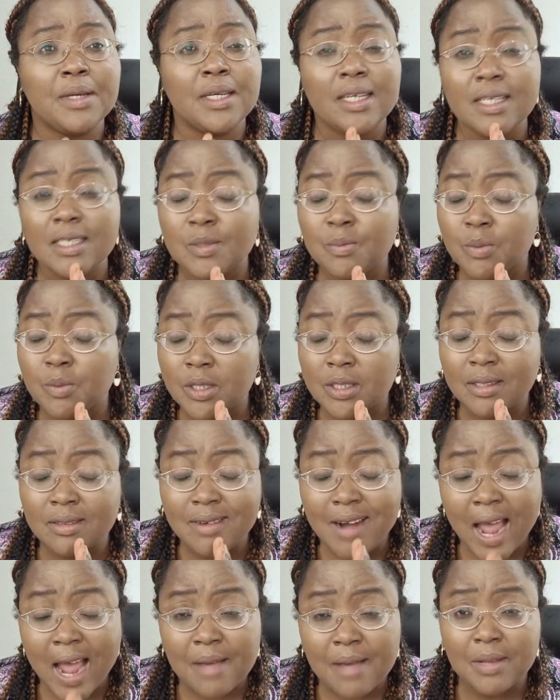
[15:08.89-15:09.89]
it is
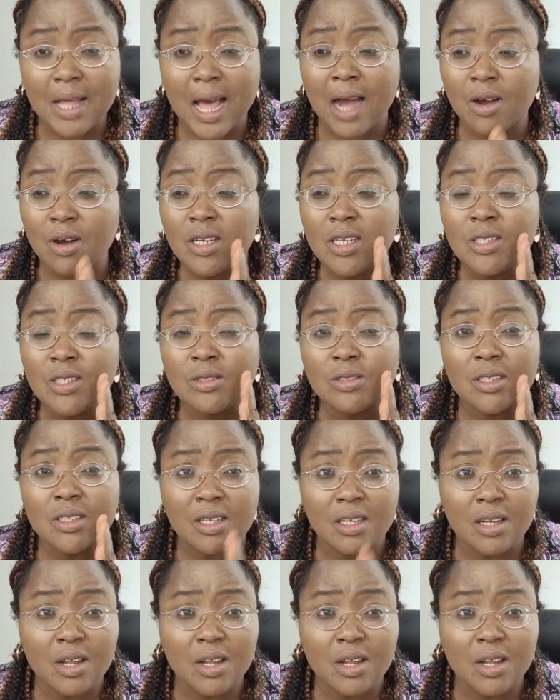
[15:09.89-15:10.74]
proscribed according to the